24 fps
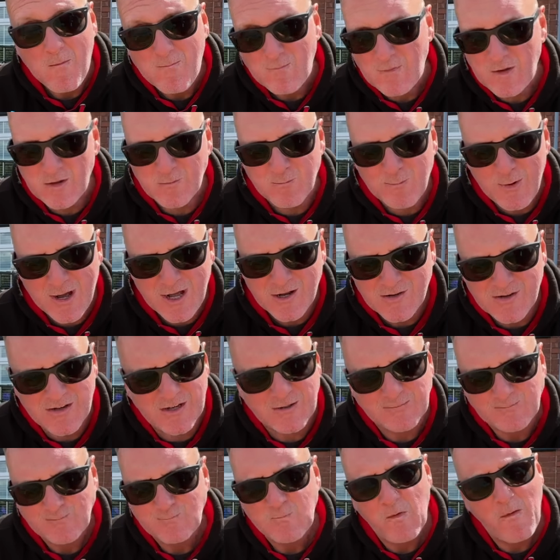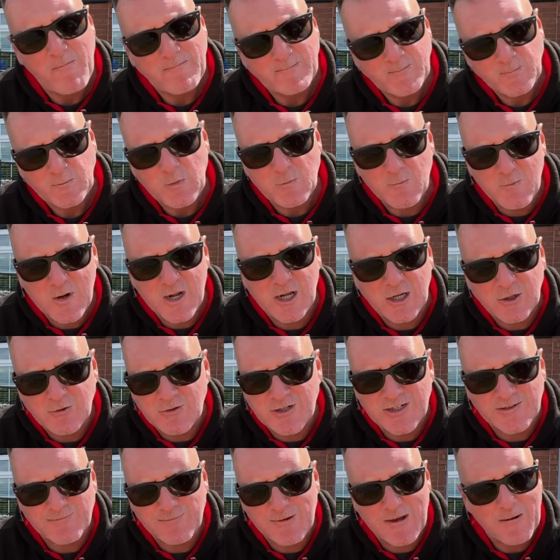The batter, really
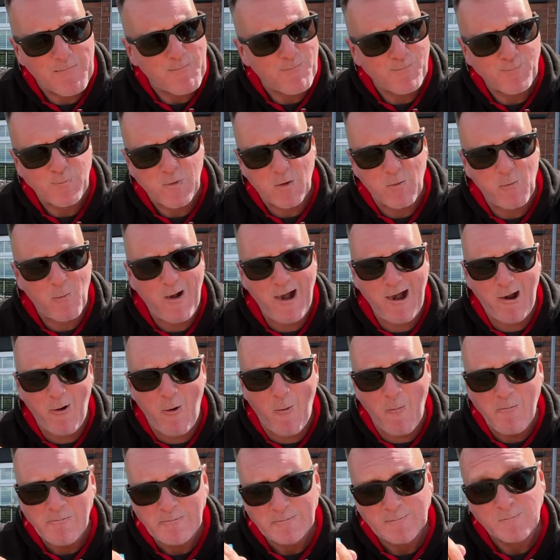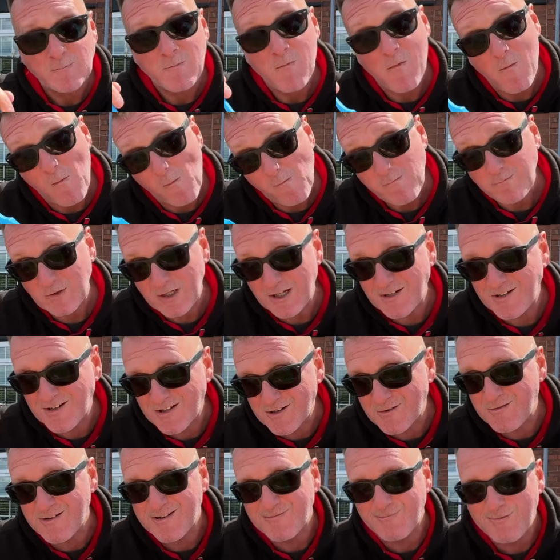crispy. Wow, that is a
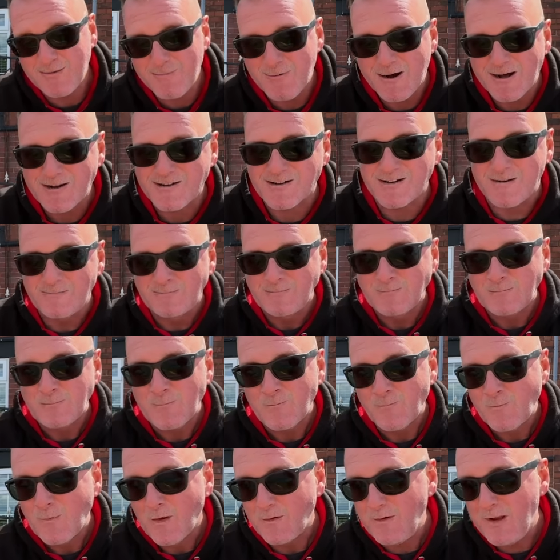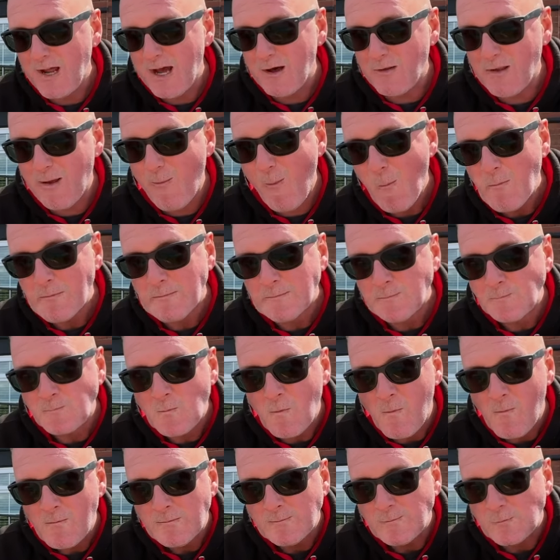crispy batter. Now then,
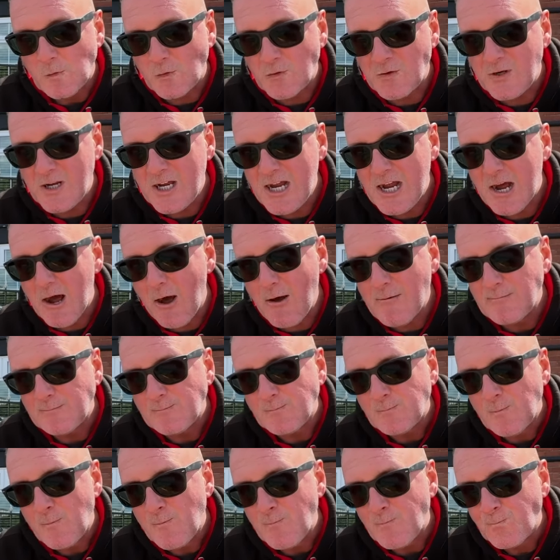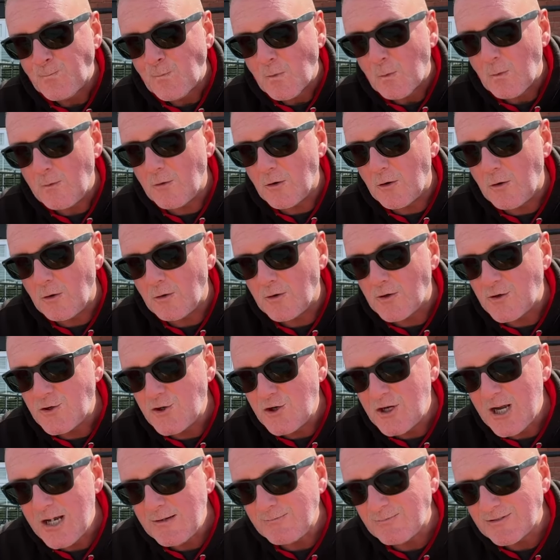under here, we've got all the
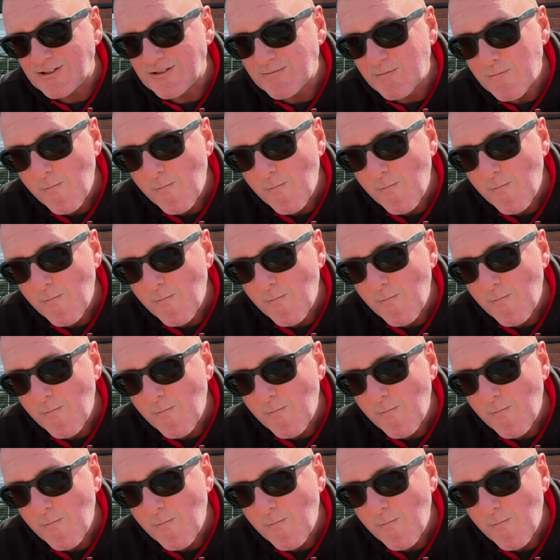chips.